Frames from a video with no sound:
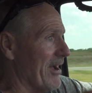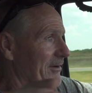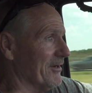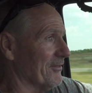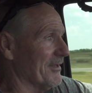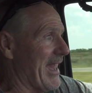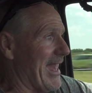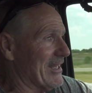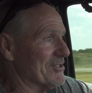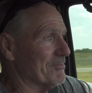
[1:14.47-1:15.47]
down into the
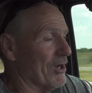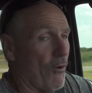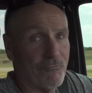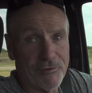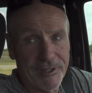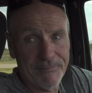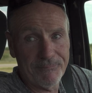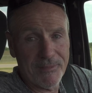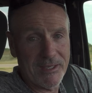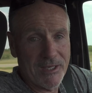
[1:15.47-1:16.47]
90s. But hopefully
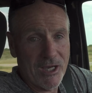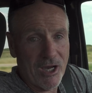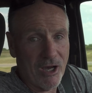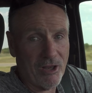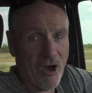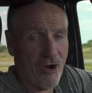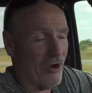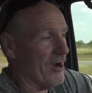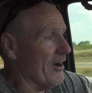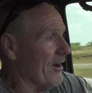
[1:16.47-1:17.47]
along
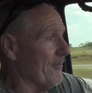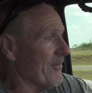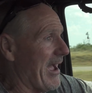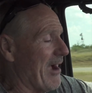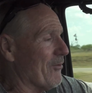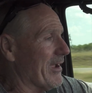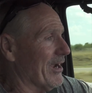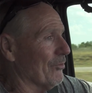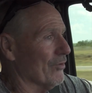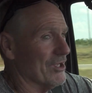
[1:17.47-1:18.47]
the highway
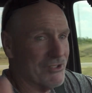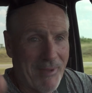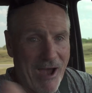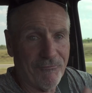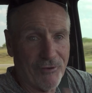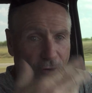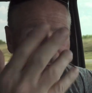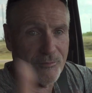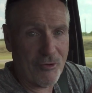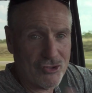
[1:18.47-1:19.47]
here we'll get some outflow
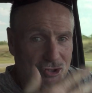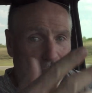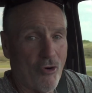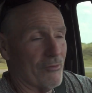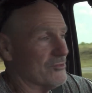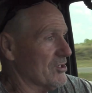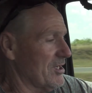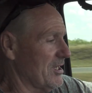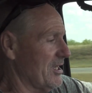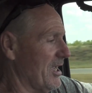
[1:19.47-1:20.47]
from those storms
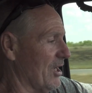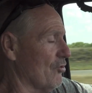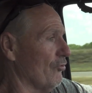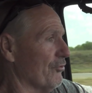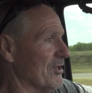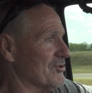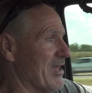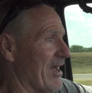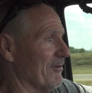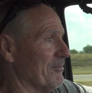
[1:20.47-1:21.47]
and cool things
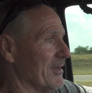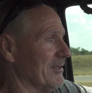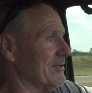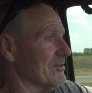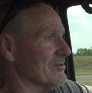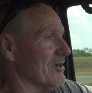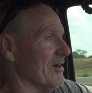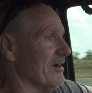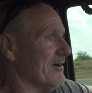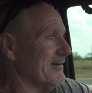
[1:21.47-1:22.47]
down a bit, because
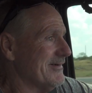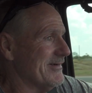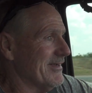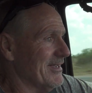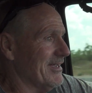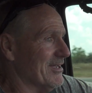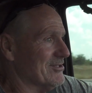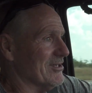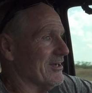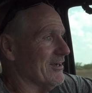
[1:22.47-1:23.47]

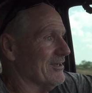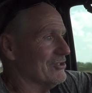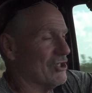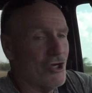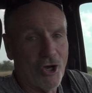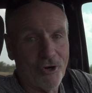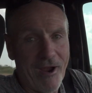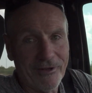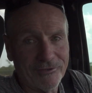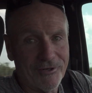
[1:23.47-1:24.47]
it's a cooker
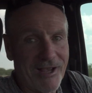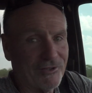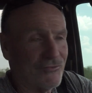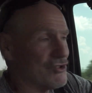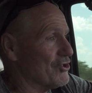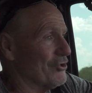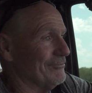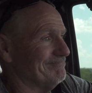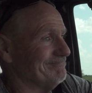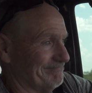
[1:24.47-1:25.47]
out there, that's for sure.
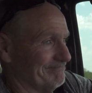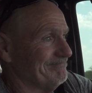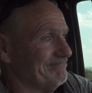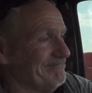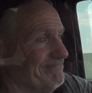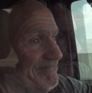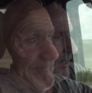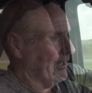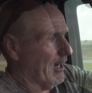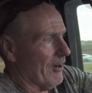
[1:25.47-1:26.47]

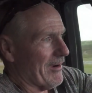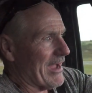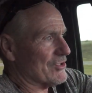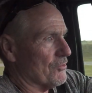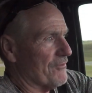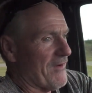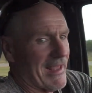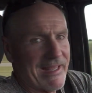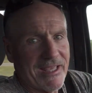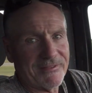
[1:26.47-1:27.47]
All right, so we
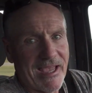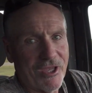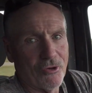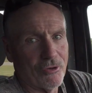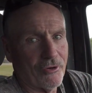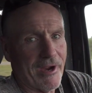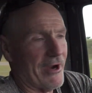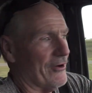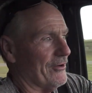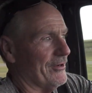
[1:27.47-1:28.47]
finally hit that cooler
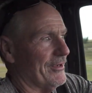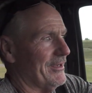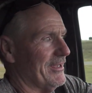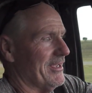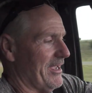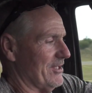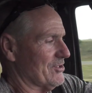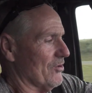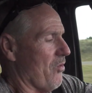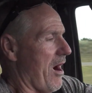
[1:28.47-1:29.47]
air. It's
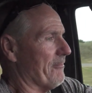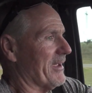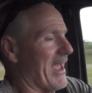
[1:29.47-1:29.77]
a whopping